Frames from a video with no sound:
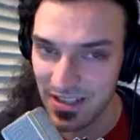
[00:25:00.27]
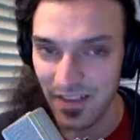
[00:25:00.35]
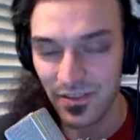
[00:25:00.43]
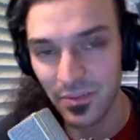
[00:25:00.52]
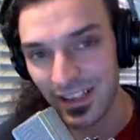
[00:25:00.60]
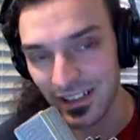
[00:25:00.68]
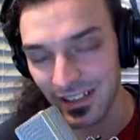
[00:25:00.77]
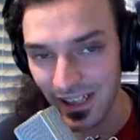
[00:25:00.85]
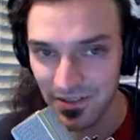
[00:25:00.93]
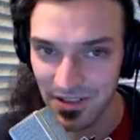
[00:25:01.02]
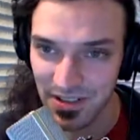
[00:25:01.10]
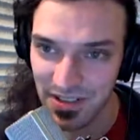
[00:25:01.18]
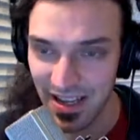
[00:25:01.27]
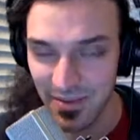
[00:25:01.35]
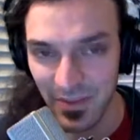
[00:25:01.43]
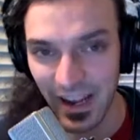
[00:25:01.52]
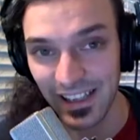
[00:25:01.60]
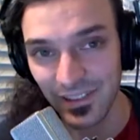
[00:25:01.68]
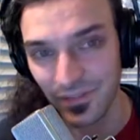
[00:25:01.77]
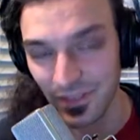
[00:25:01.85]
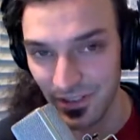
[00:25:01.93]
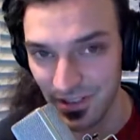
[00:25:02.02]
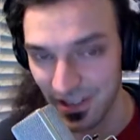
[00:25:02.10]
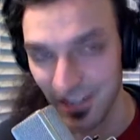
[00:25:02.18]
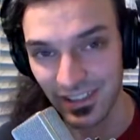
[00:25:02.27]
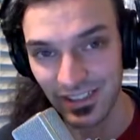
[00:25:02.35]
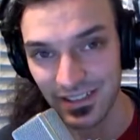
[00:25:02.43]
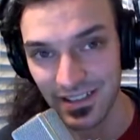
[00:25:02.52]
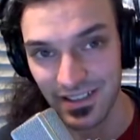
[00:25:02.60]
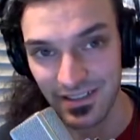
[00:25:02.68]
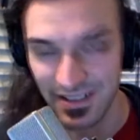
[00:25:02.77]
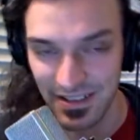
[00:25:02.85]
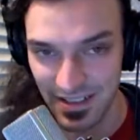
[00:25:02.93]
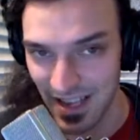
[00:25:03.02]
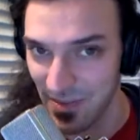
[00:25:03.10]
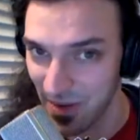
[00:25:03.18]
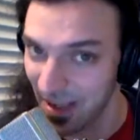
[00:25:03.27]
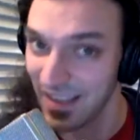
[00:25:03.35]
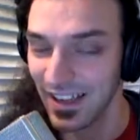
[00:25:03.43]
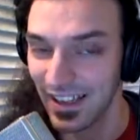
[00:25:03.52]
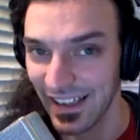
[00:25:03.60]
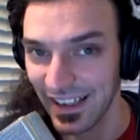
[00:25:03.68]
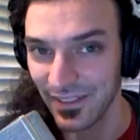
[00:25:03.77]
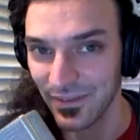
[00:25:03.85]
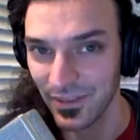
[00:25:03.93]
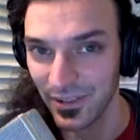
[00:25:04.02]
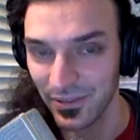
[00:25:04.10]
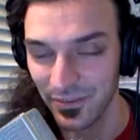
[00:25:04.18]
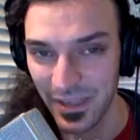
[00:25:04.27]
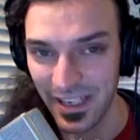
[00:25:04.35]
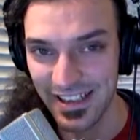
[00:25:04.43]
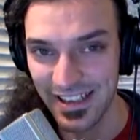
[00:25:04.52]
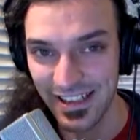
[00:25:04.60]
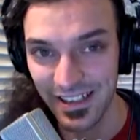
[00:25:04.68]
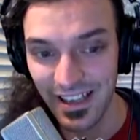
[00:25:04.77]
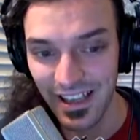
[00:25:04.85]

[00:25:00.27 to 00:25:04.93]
everybody loves the same handful of songs and the same ha- kind of handful of media.